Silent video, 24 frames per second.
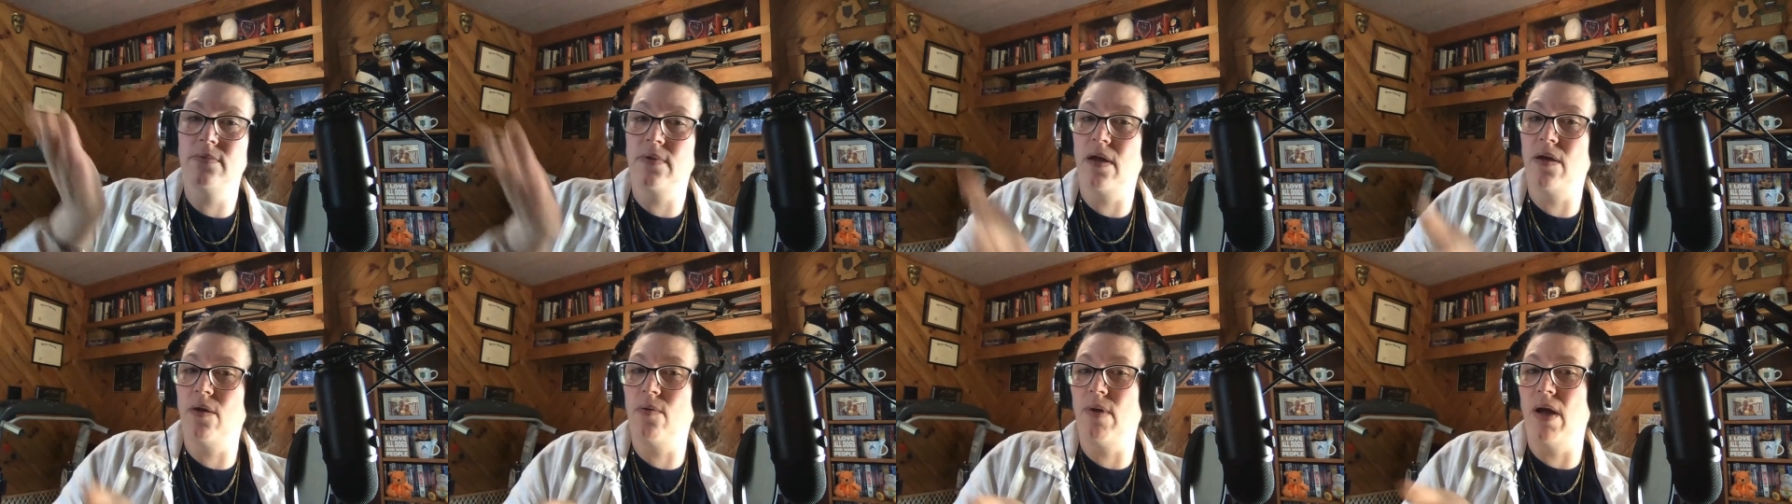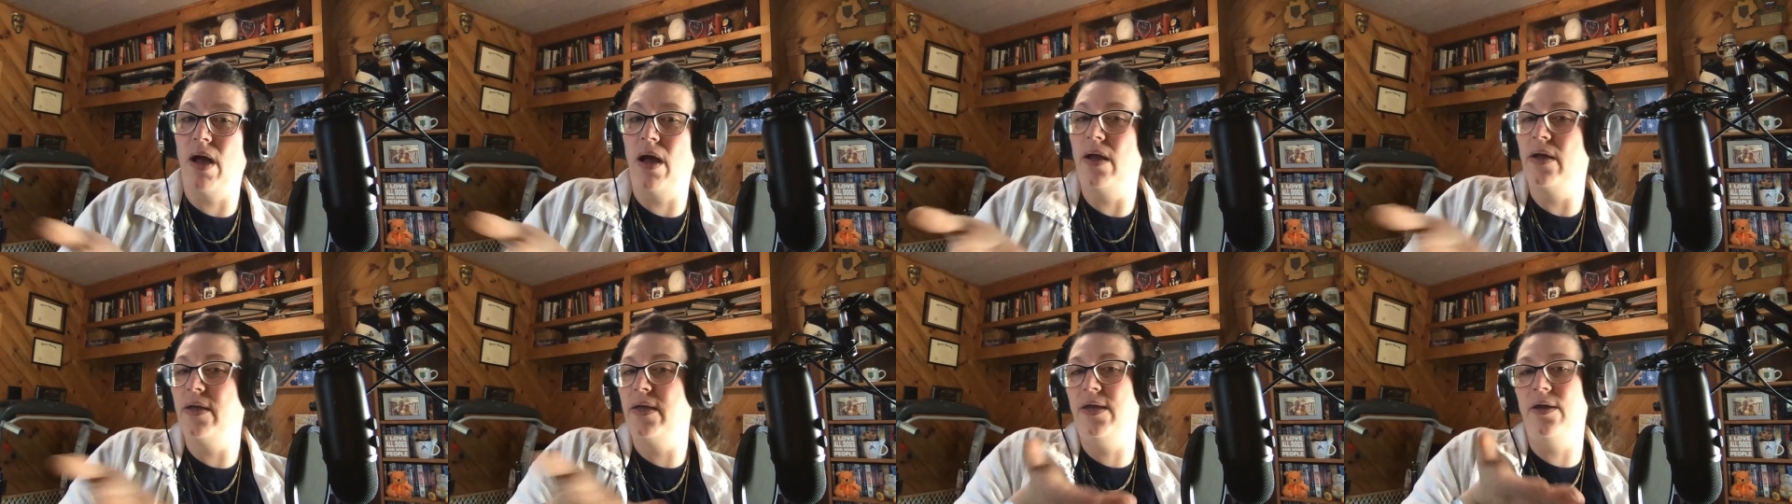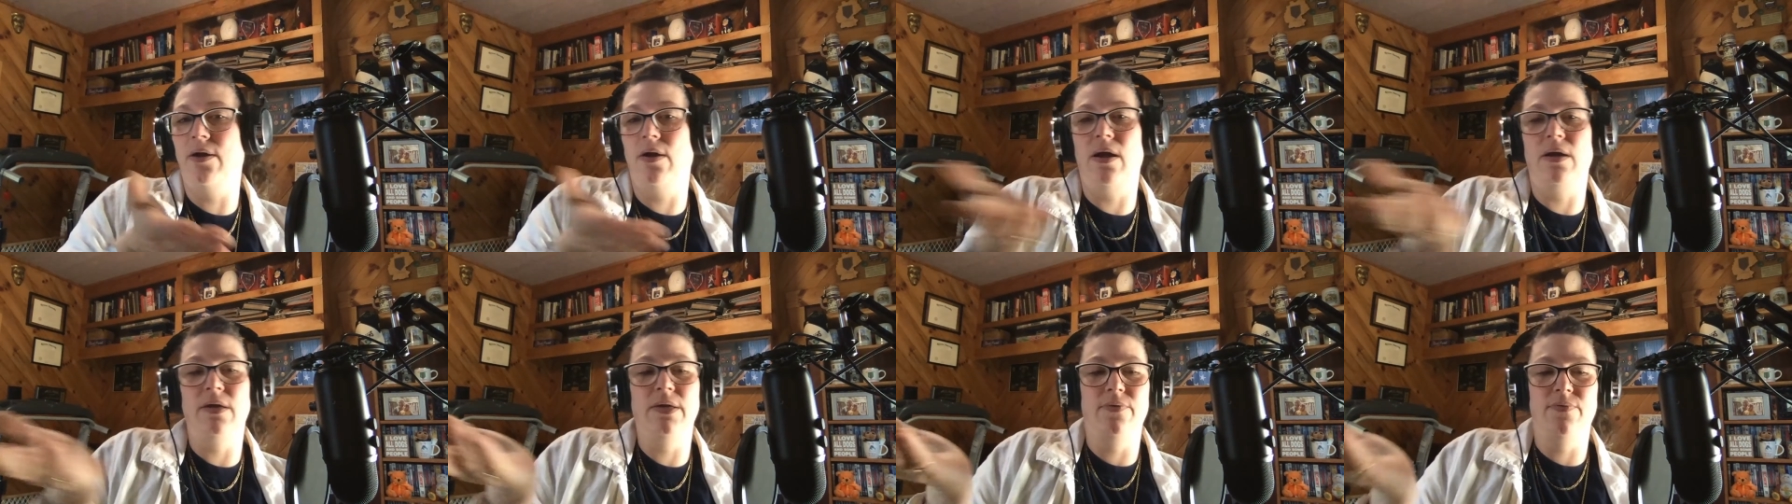Oh,
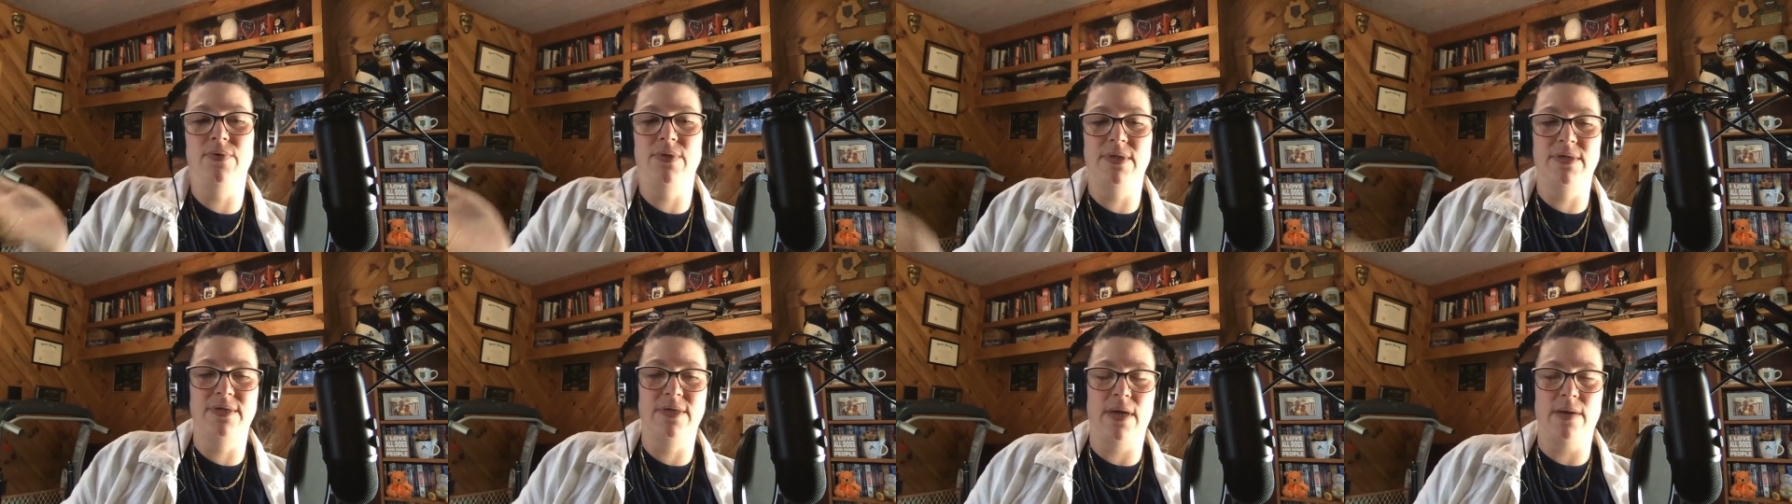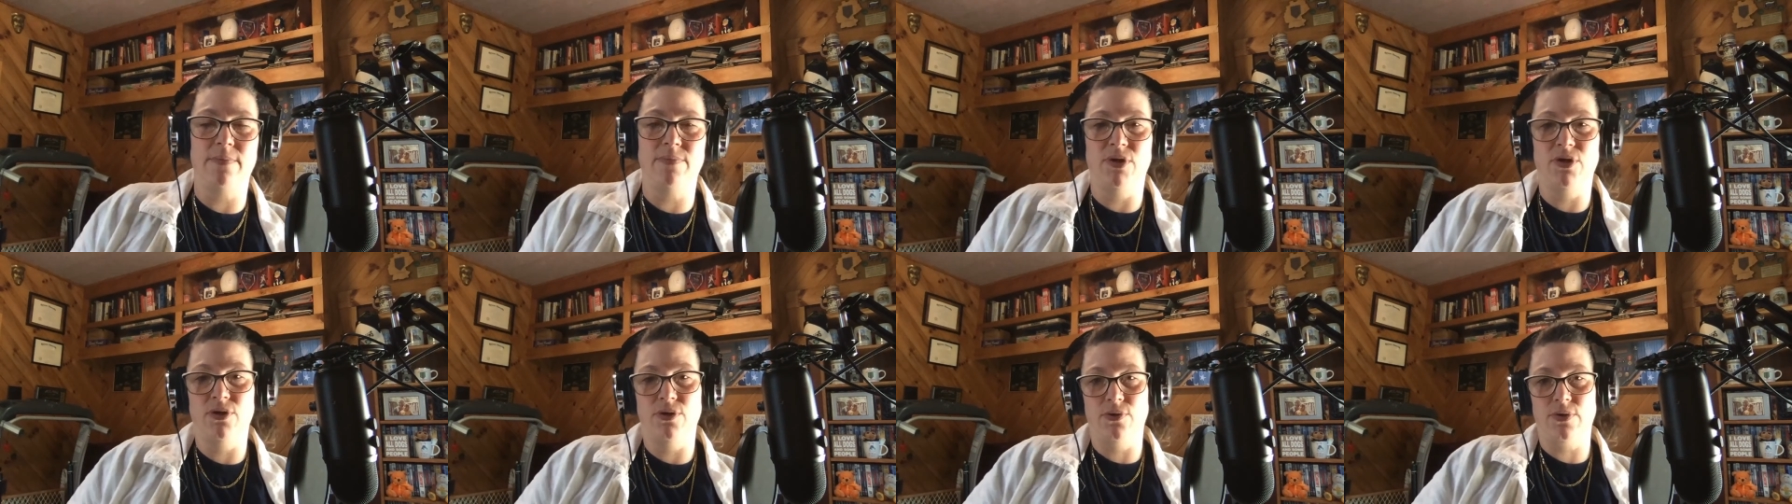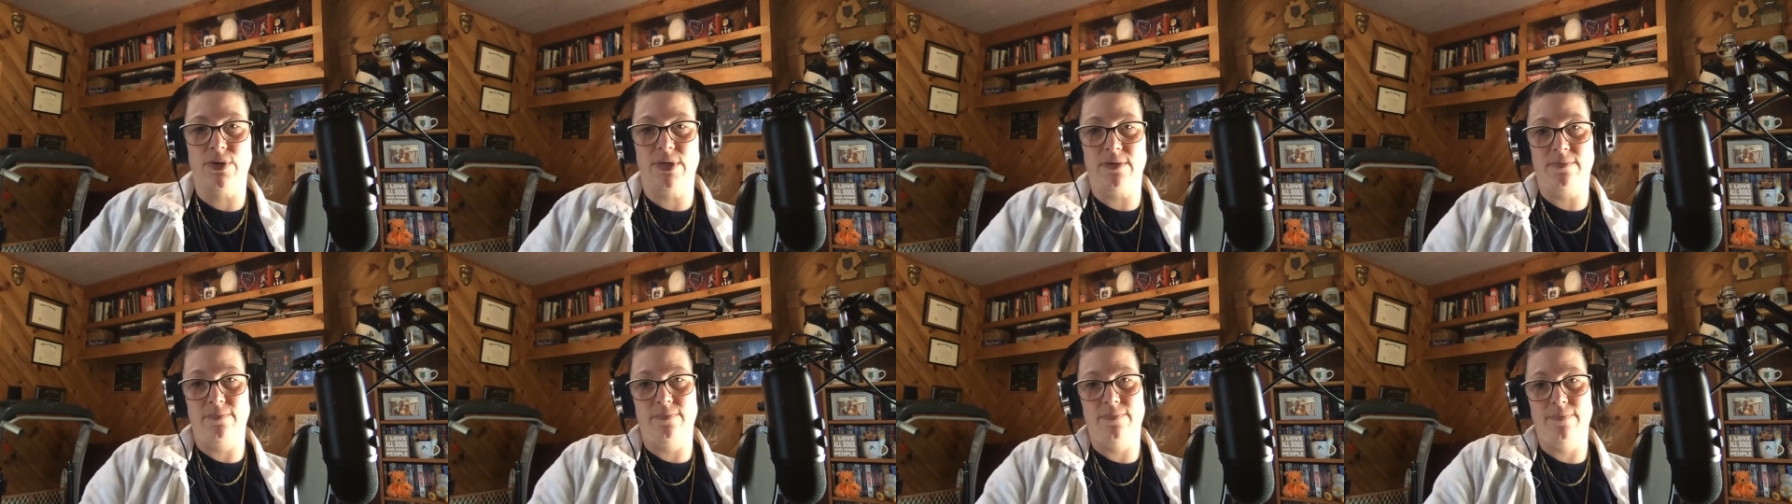here, I'll give you the time to do it.